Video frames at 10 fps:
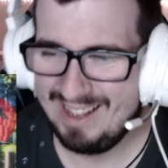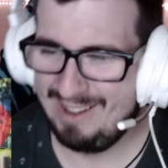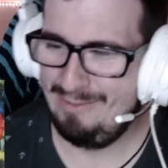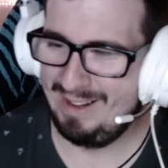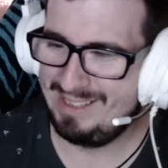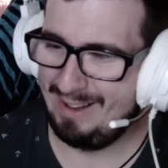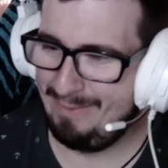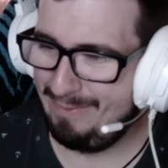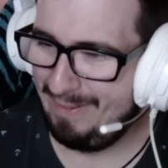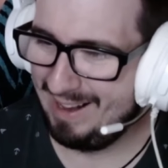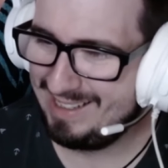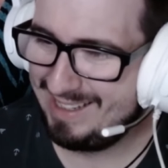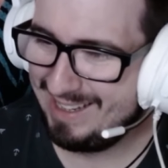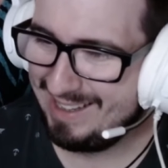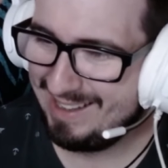What the fuck?
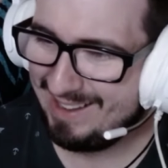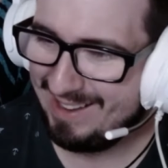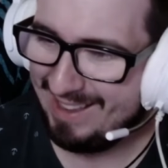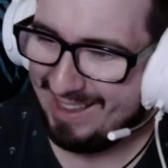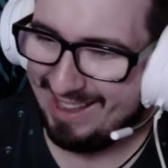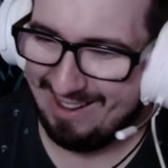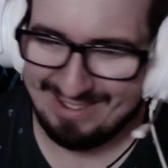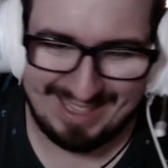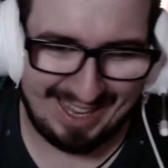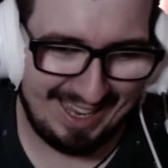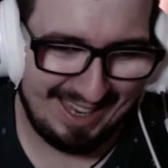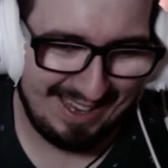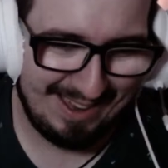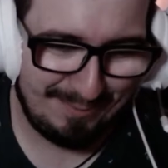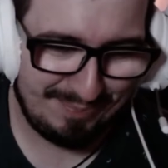Okay.
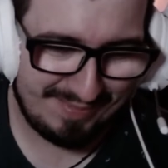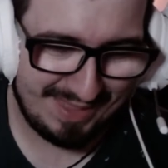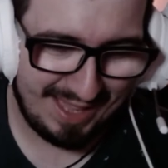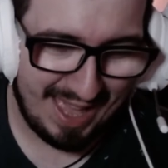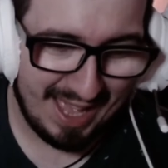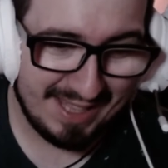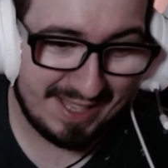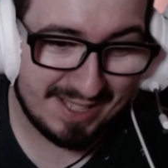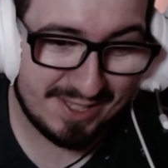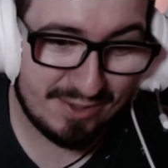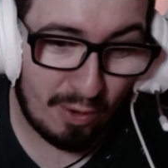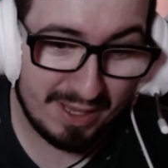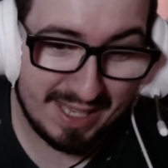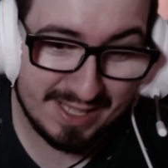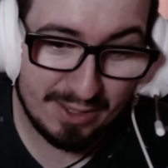The
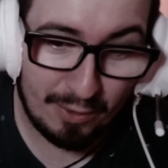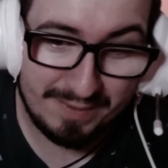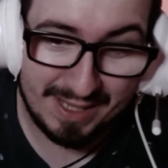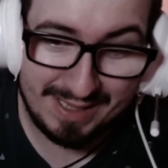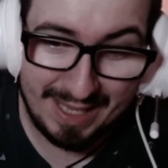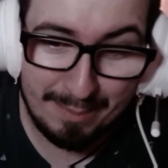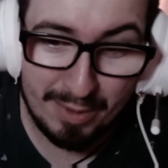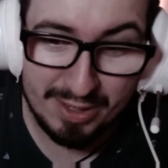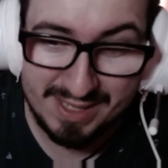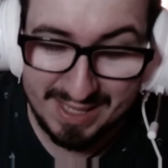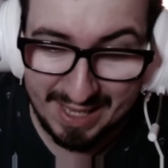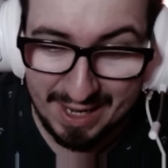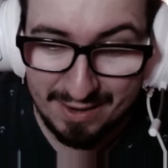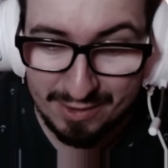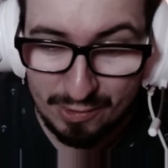strongest of the Demon
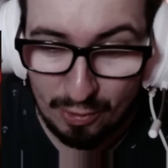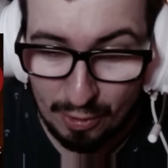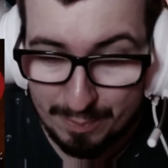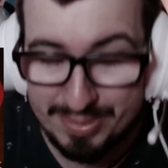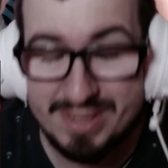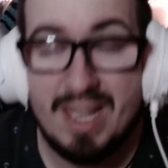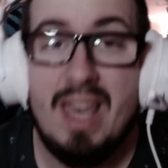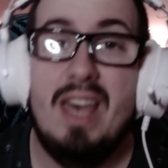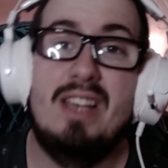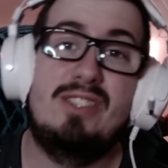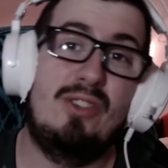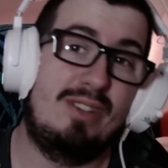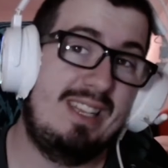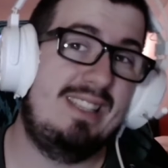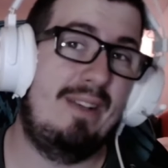Slayer corps. So
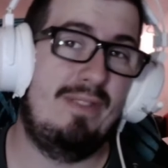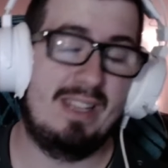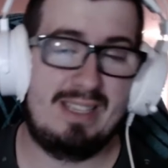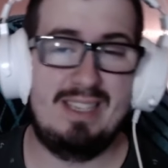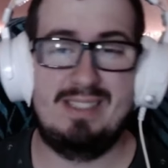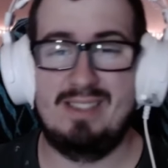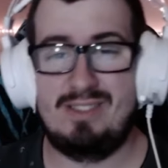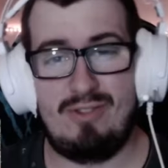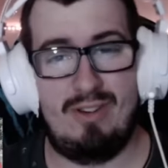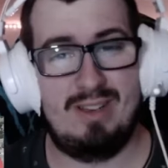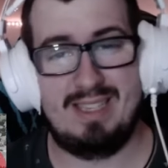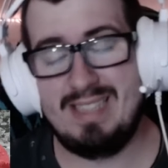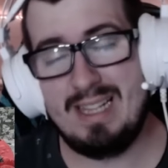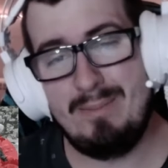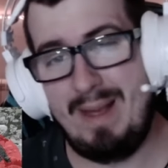he definitely is the strongest.
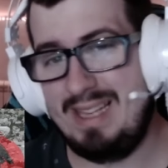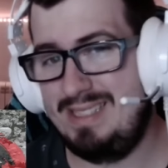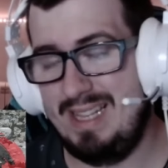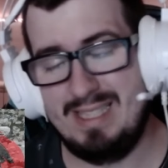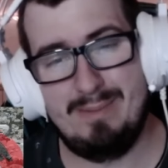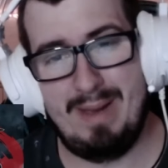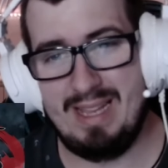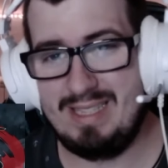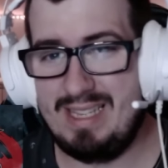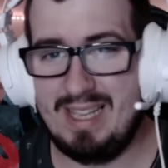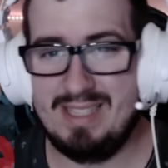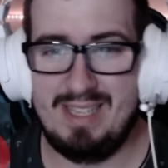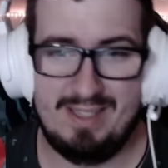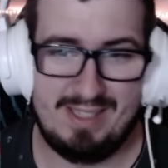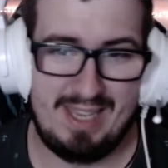That makes sense, man. He has
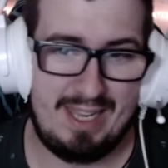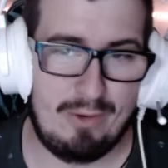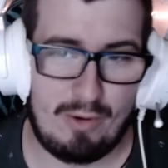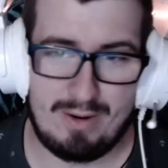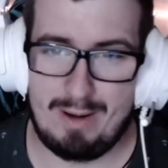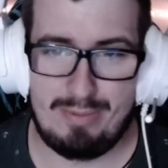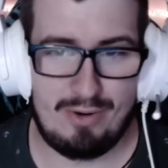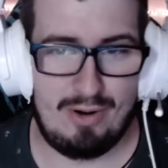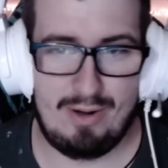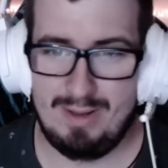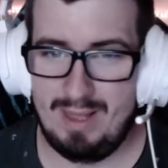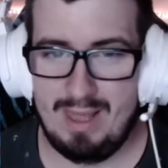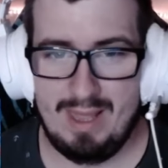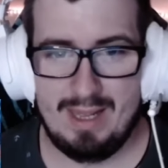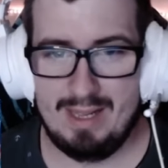insane aura, bro.
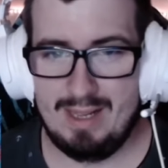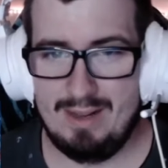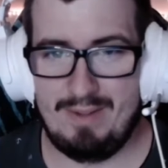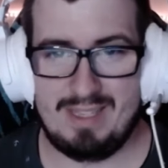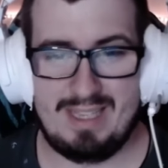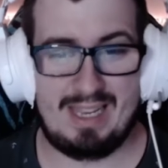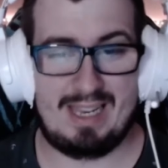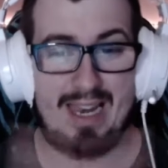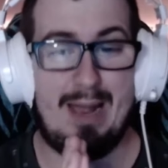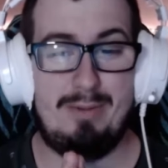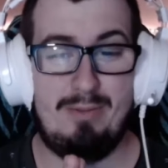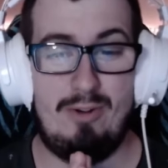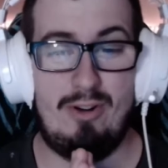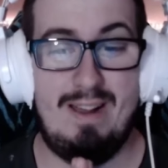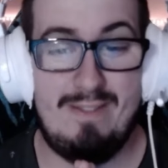When he clapped,
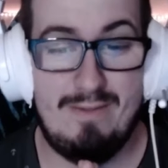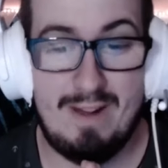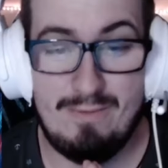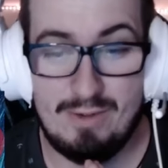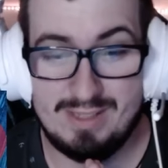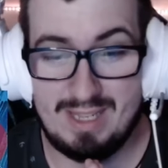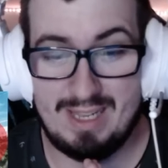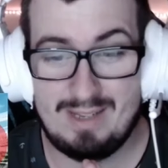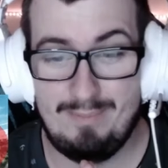bro, everyone was like